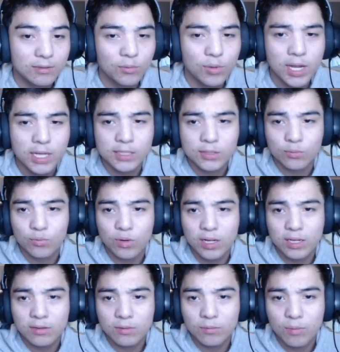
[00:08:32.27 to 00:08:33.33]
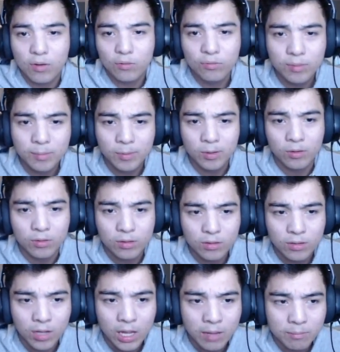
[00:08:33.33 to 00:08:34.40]
Wait, why won't people
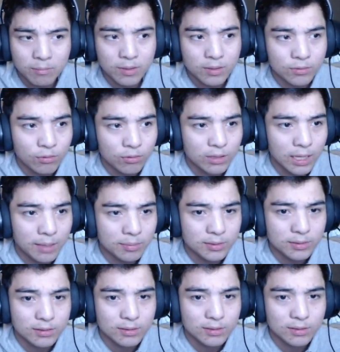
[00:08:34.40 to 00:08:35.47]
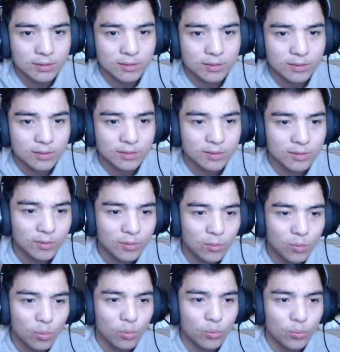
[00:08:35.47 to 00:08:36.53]
not have took depth?
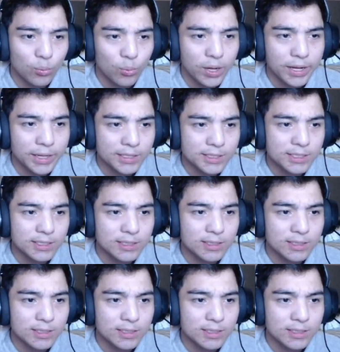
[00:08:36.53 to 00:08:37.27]
Wait.